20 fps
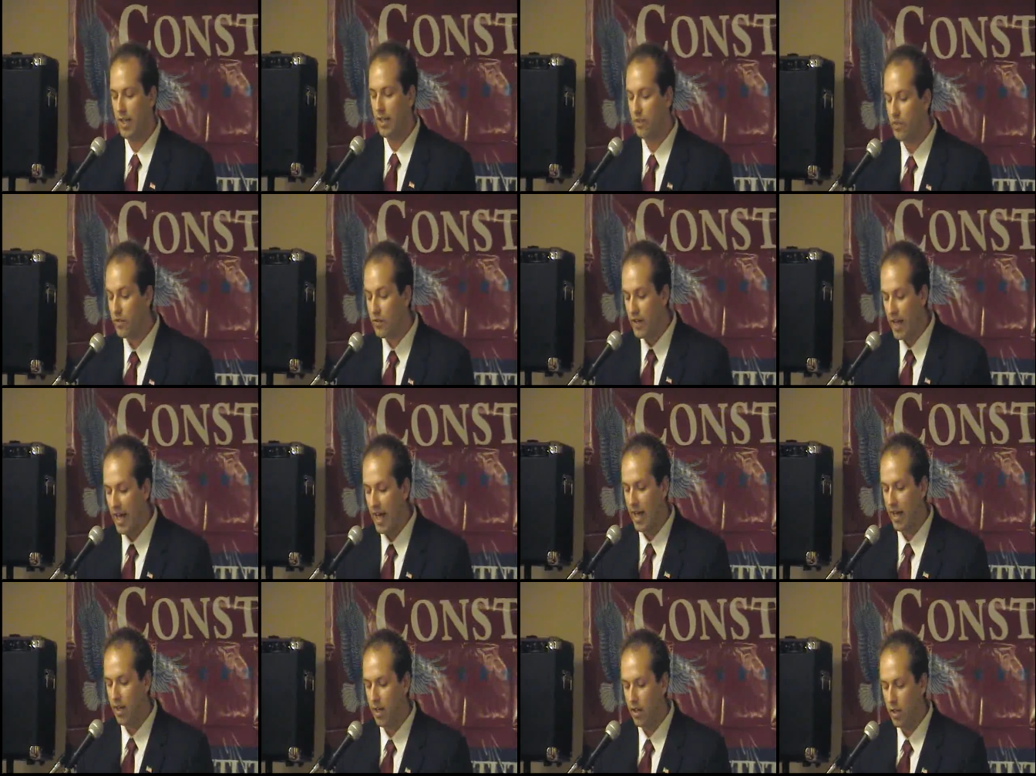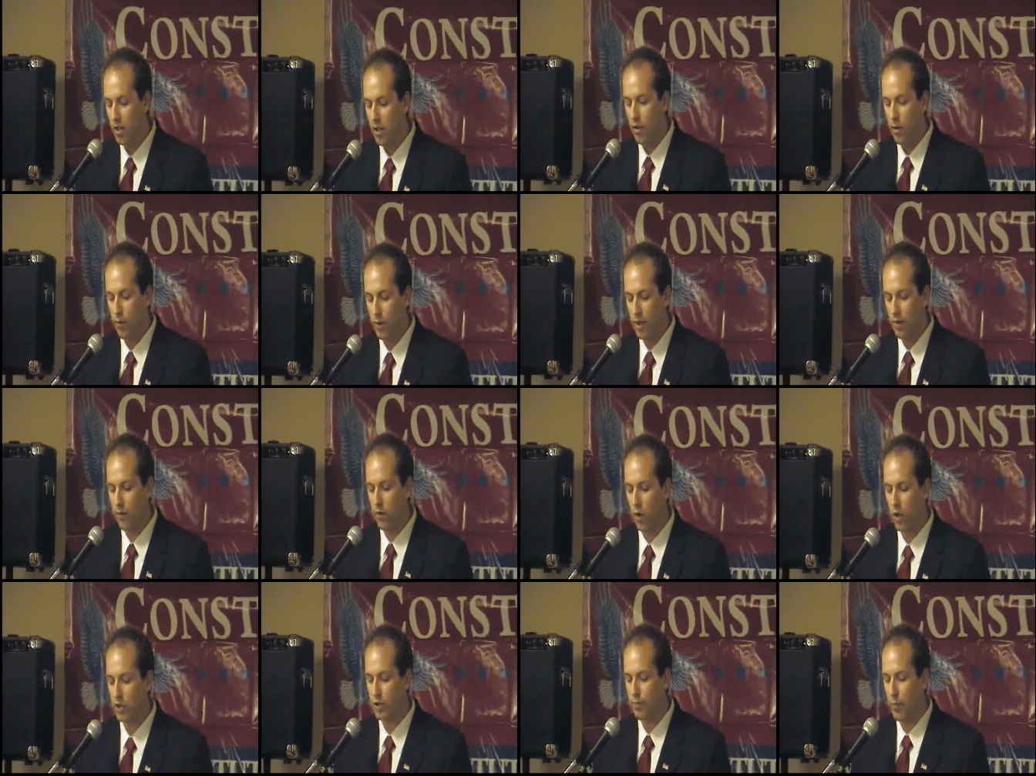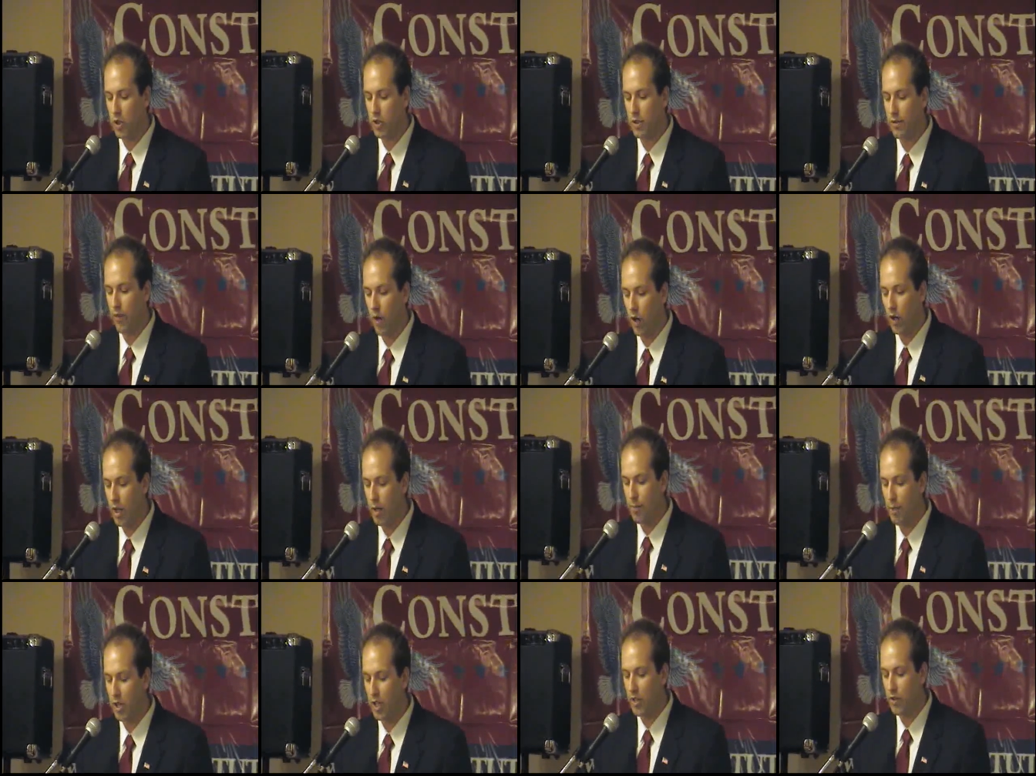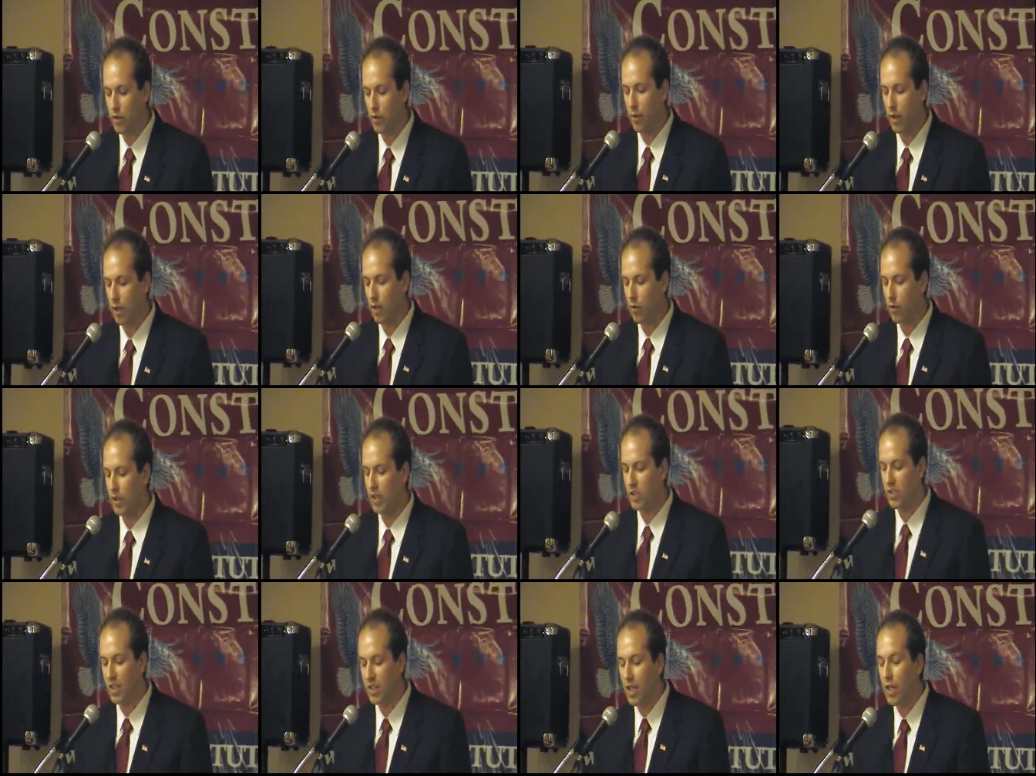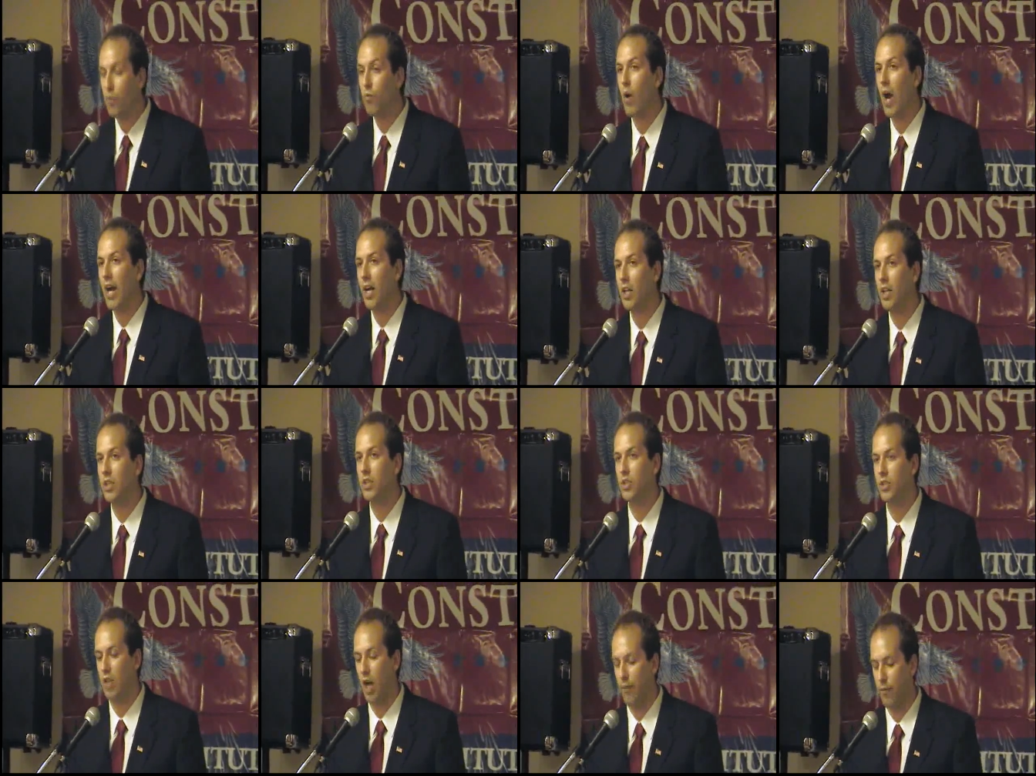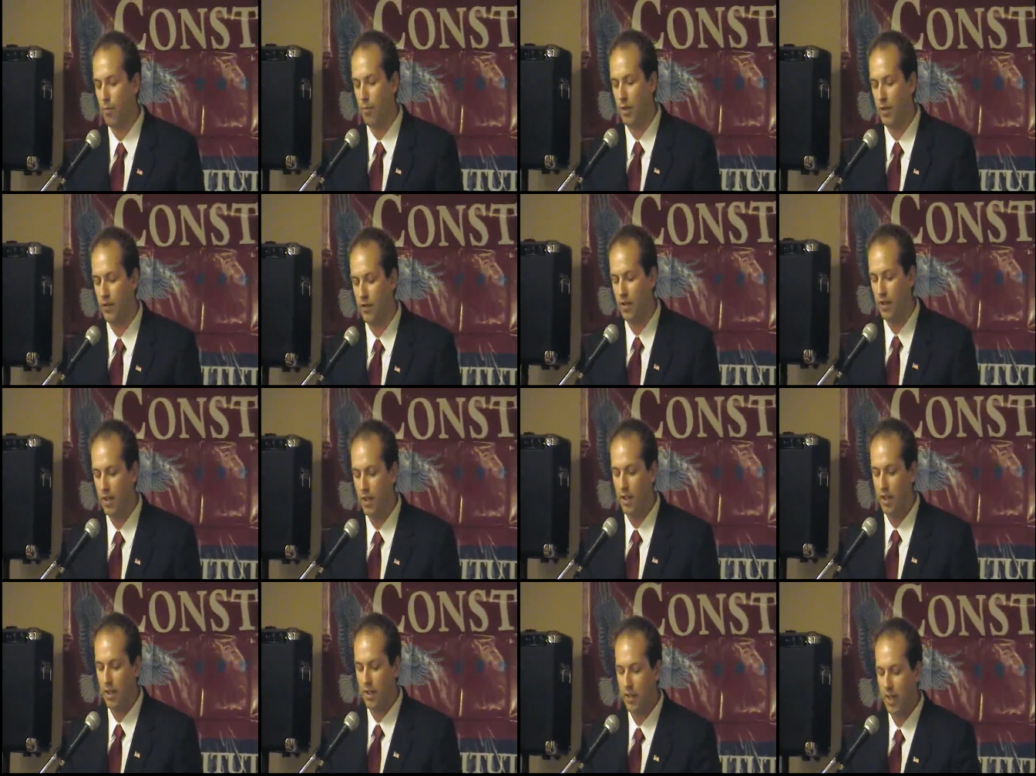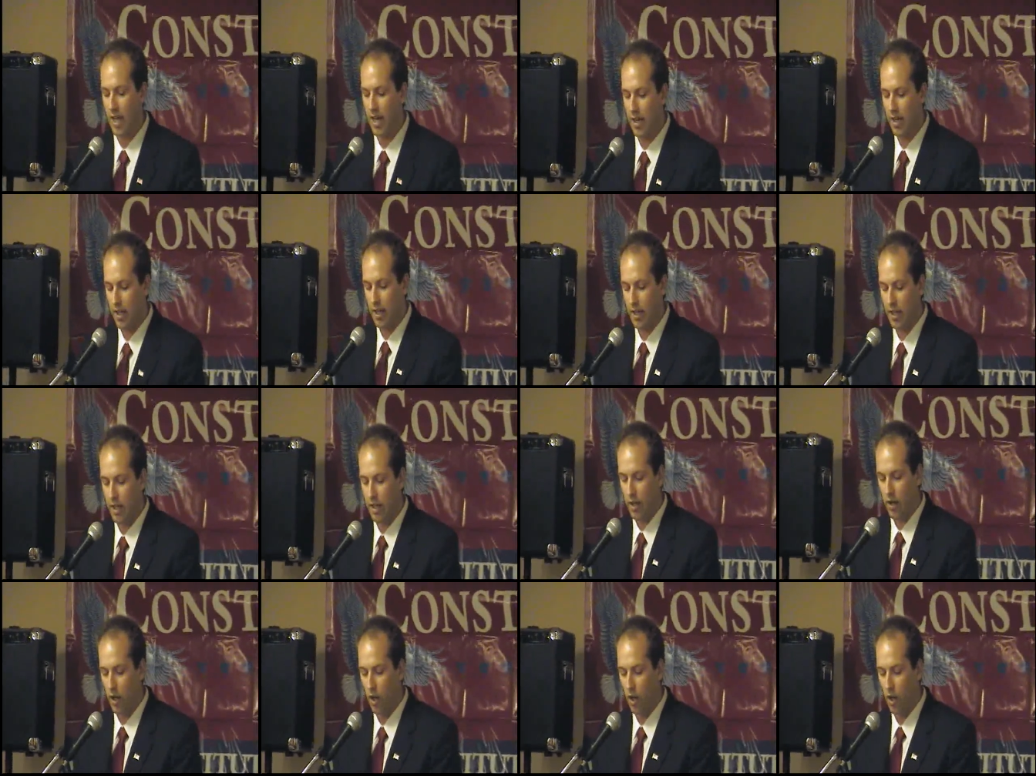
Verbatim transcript: Instead, we have lost much of our liberty to an increasingly reckless government that